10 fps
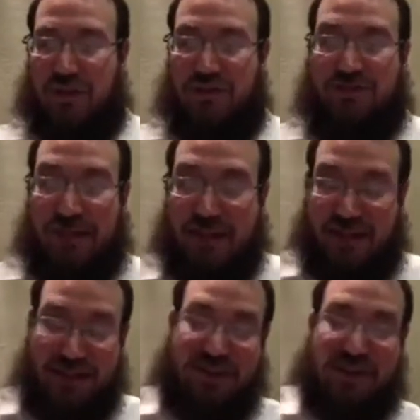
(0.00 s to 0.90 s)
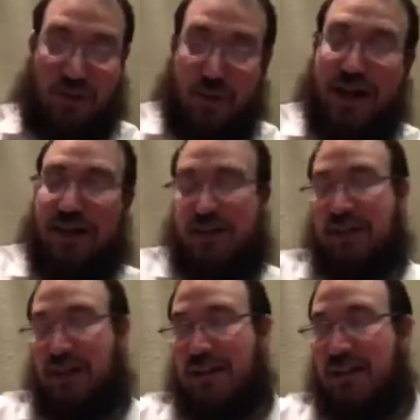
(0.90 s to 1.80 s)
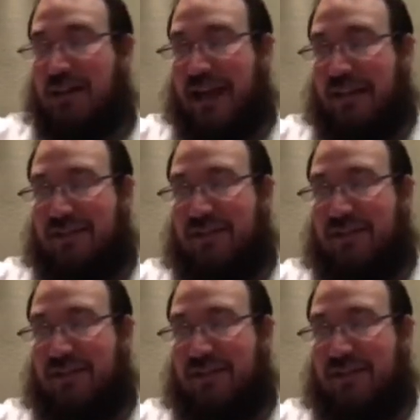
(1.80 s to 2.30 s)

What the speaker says: It's equated that